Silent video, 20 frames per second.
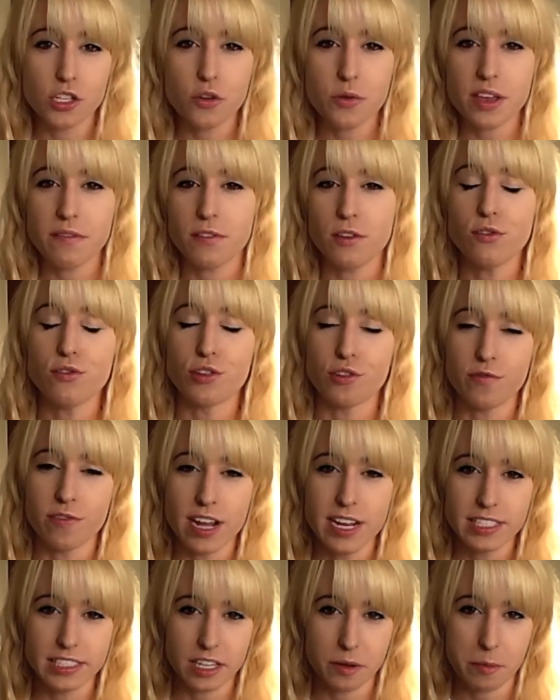So if you do
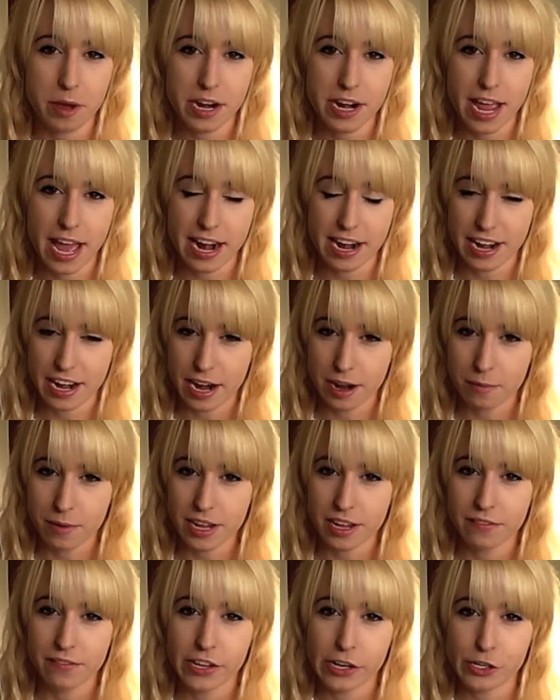find someone at an
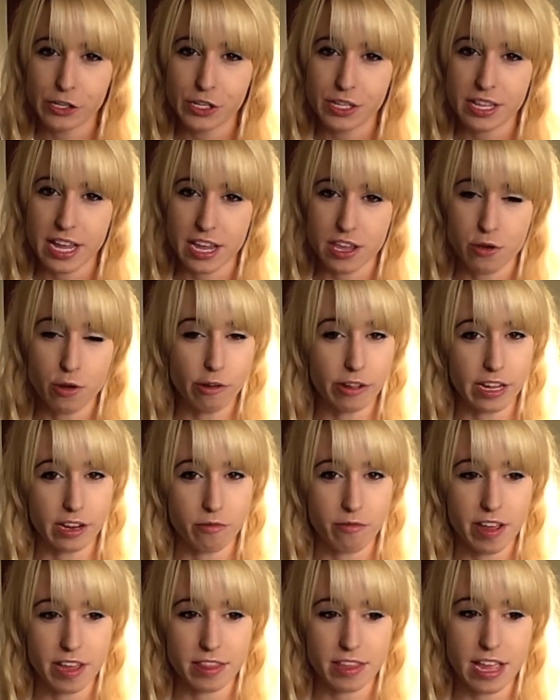anime convention that you
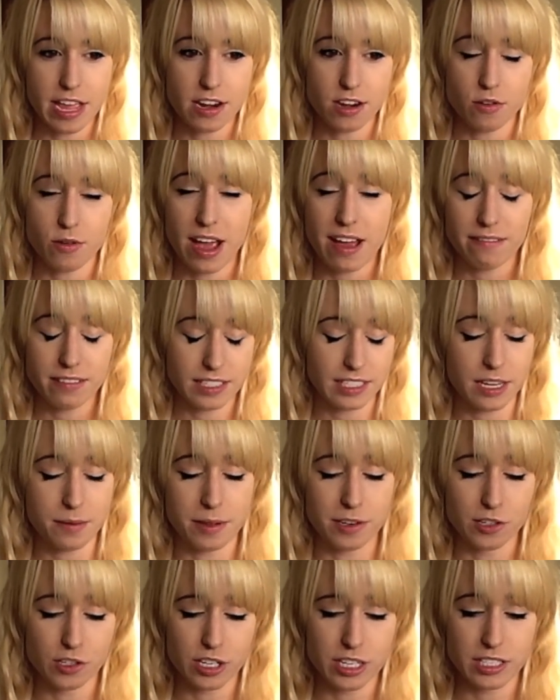click with and you have the
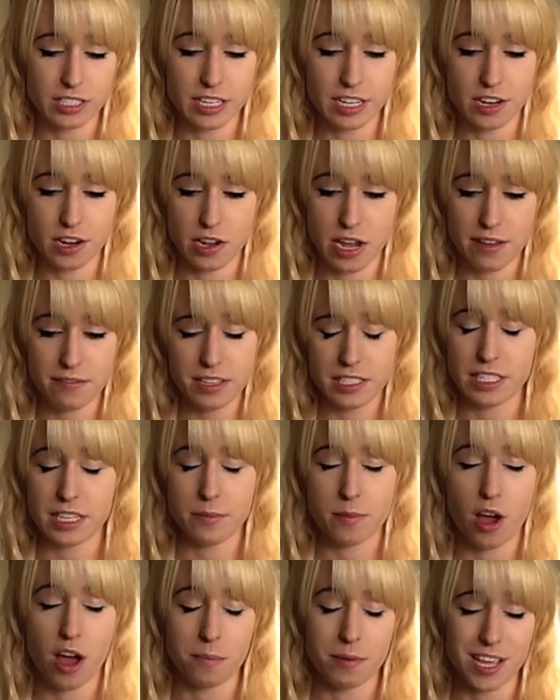same interests and you have the
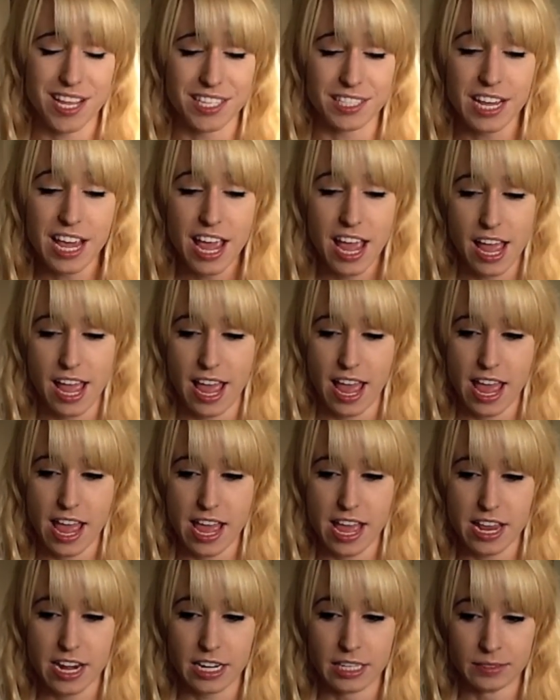same hobbies
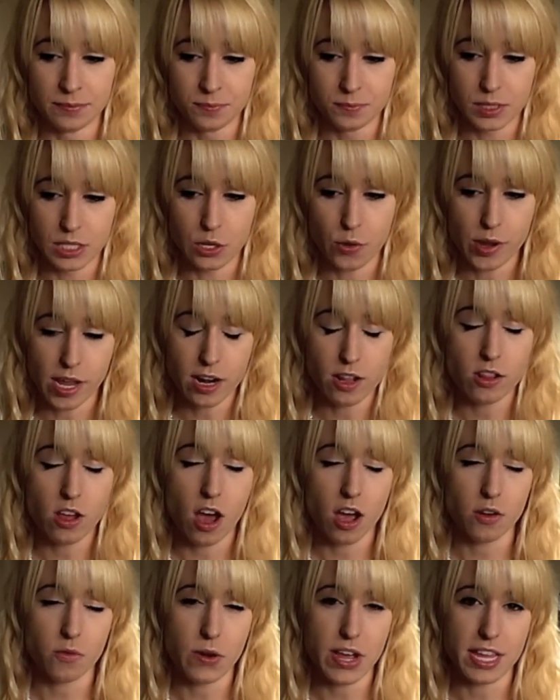and you get
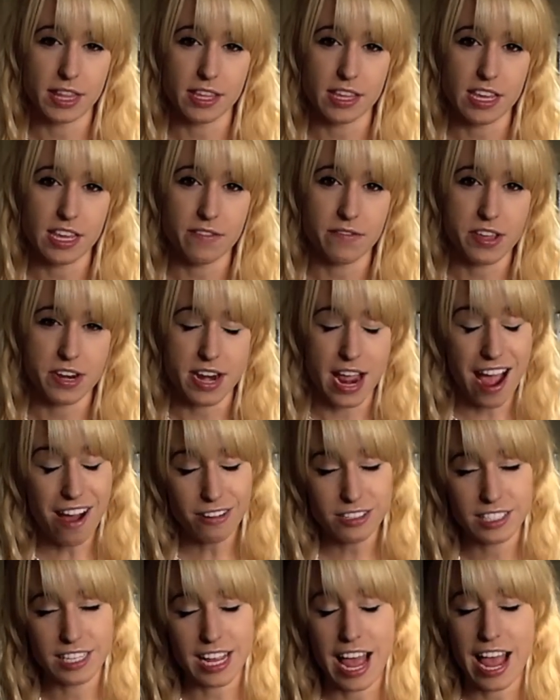along with even
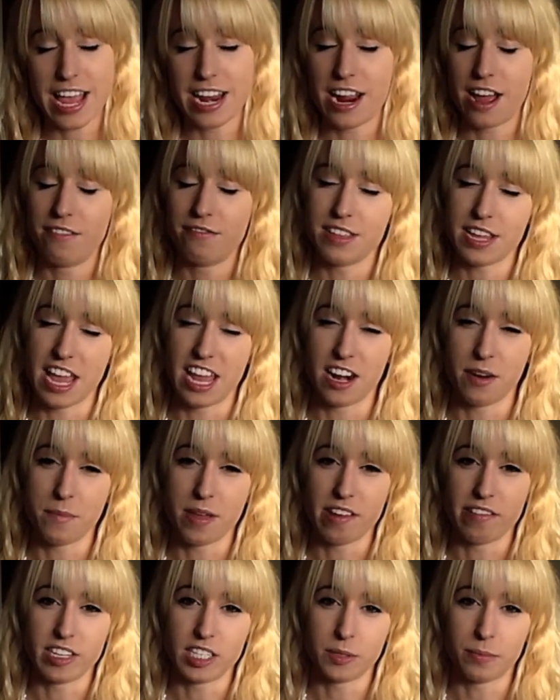outside of the
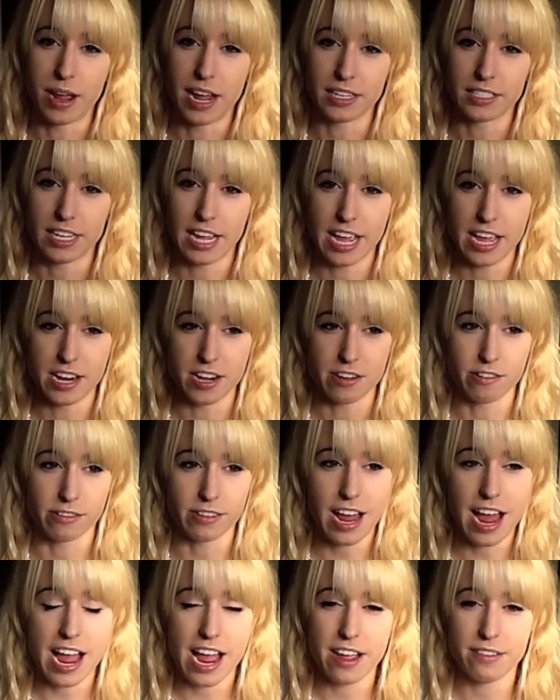anime respect, and your
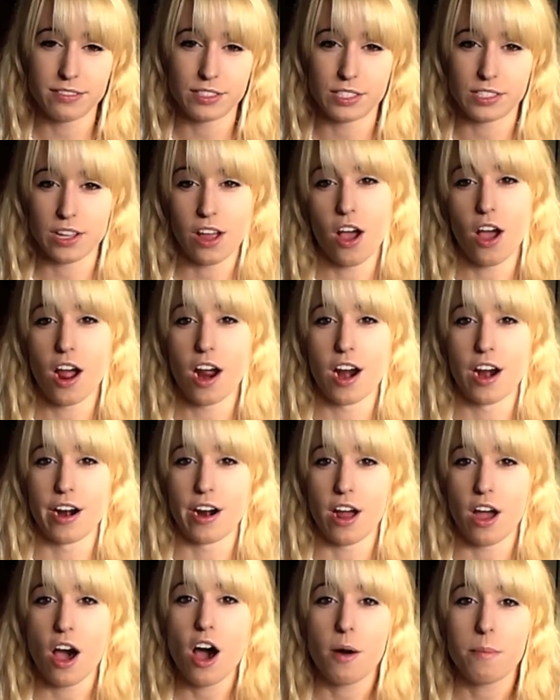lives
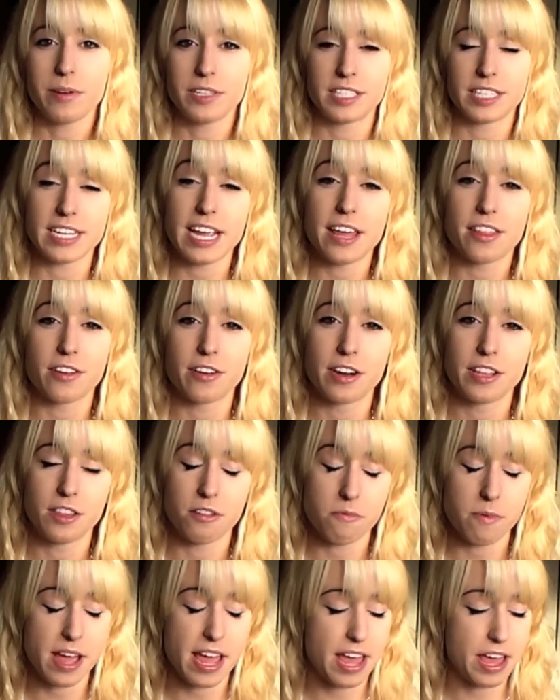are all put together in
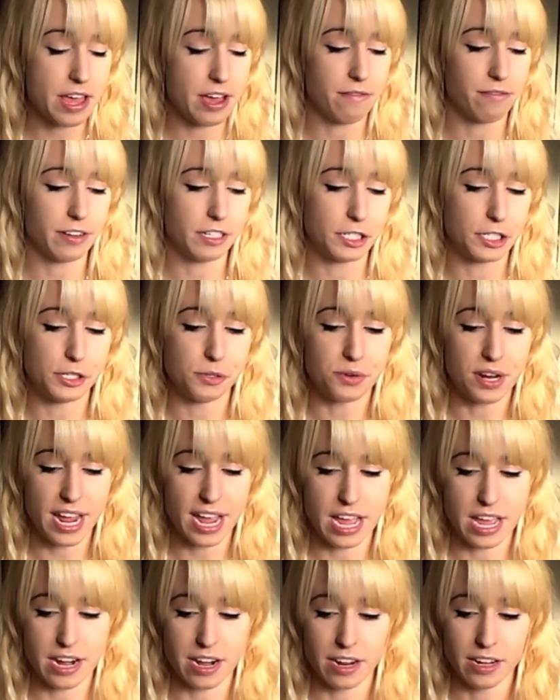the way of which you
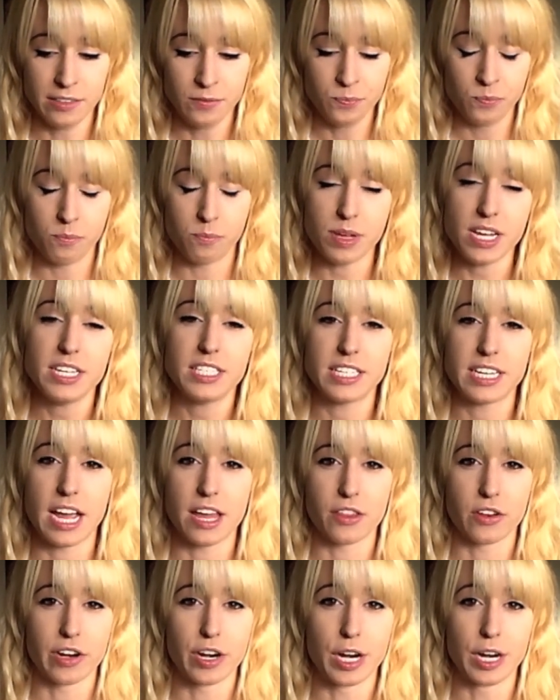can be
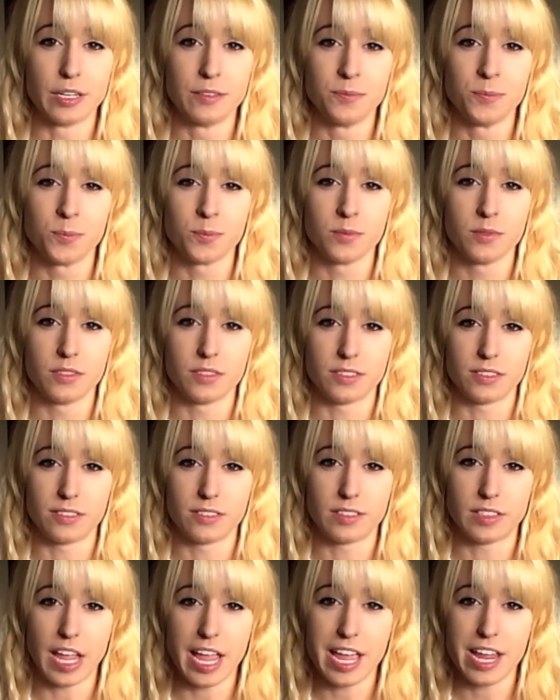together,
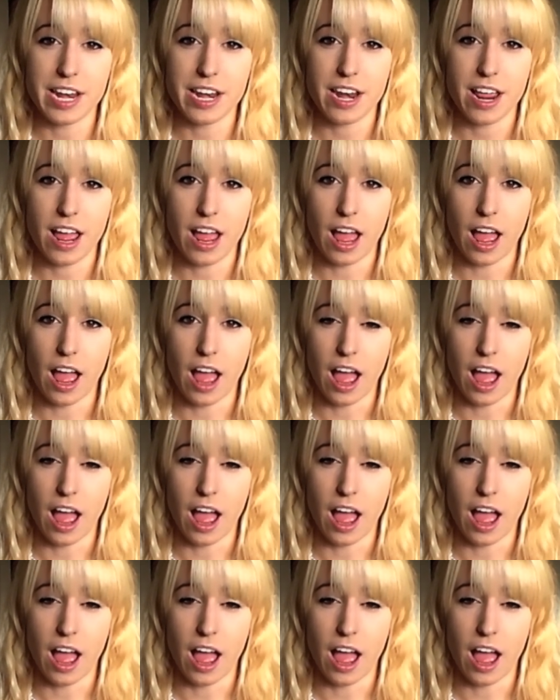then